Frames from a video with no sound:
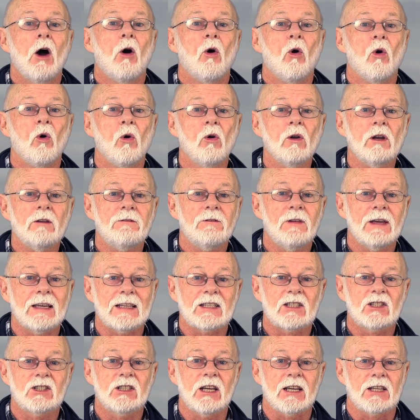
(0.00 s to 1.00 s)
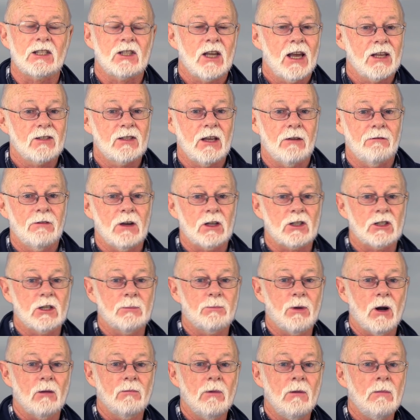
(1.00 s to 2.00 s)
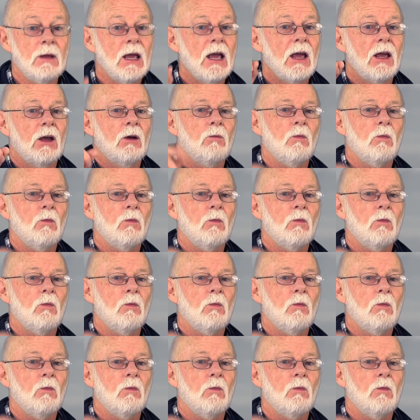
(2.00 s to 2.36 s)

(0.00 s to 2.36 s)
Hall effect sticks. Has that fixed the problem?